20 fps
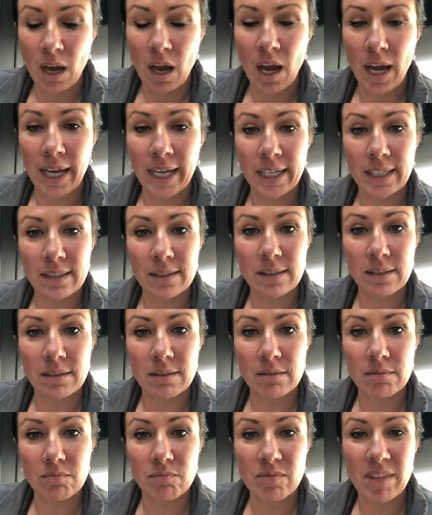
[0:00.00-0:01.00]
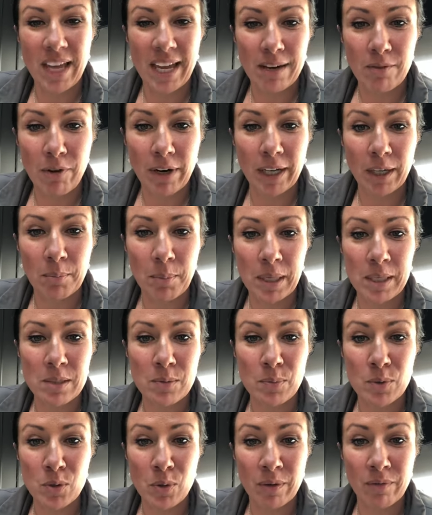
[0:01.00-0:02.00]
They recommend
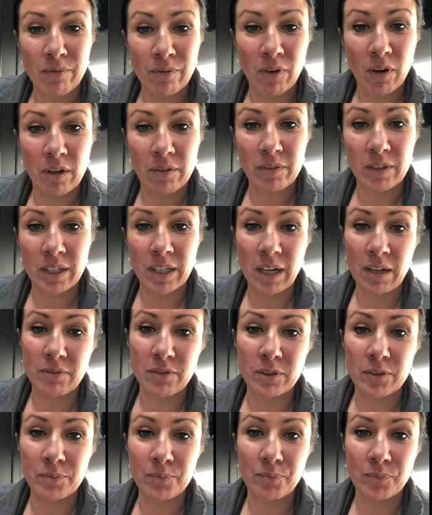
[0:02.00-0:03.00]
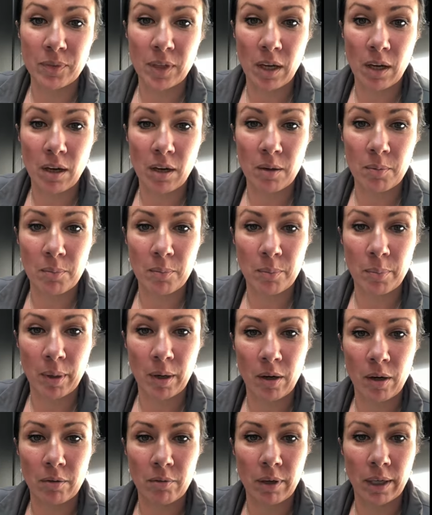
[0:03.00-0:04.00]
between 5 and 11, but
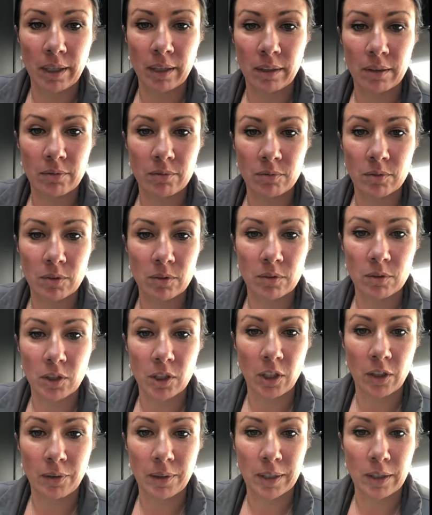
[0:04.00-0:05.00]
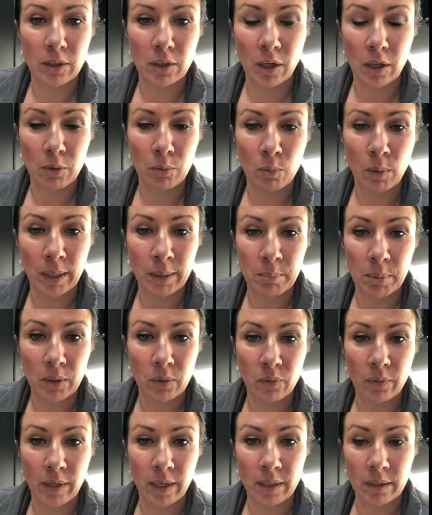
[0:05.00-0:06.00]
I reckon, it could go way
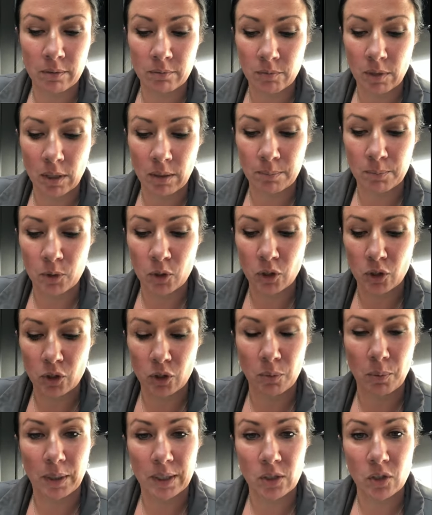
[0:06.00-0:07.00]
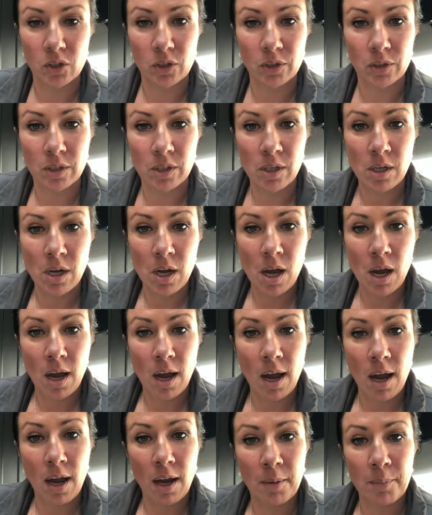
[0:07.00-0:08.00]
beyond that, should you wish.
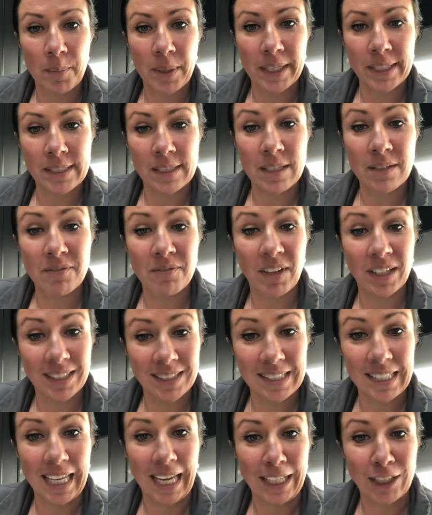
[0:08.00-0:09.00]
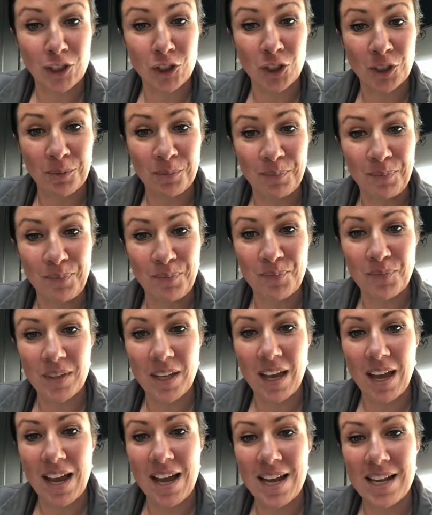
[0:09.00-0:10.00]
It's an investigation
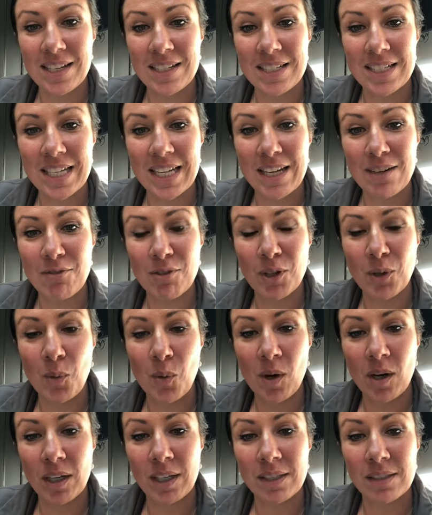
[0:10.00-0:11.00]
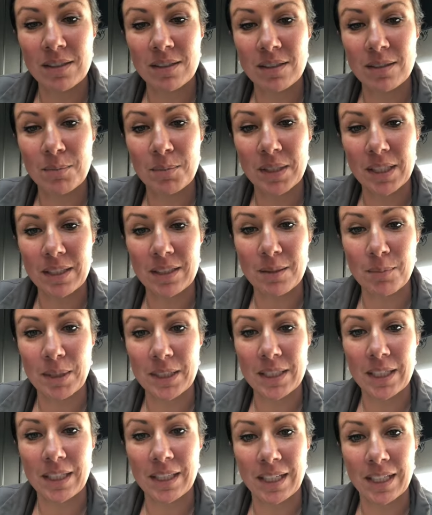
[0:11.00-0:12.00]
and it requires some
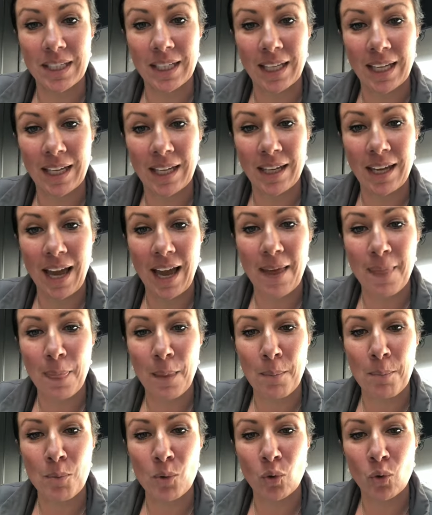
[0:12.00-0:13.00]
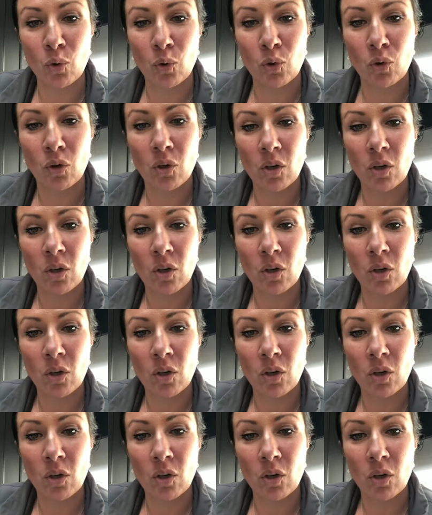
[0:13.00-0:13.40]
systematic thinking, and the more